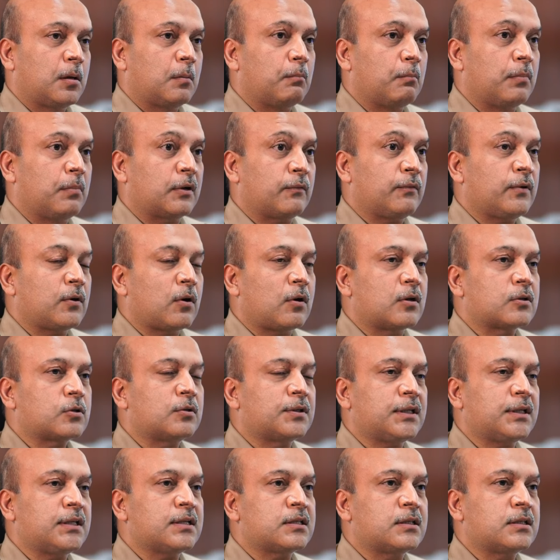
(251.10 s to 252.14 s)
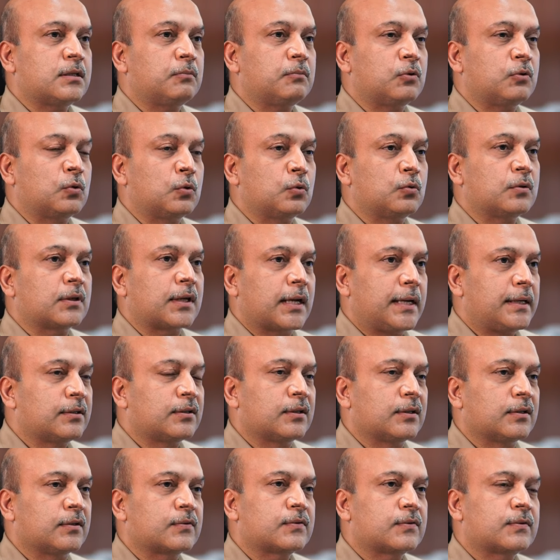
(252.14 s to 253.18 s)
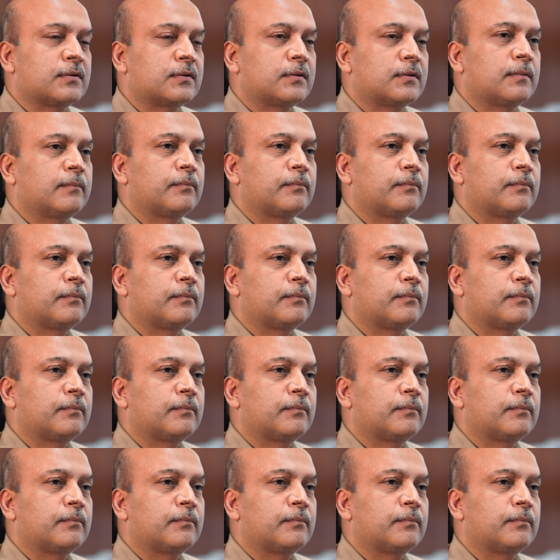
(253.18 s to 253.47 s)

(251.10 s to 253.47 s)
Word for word: but we also teach them to do the right things.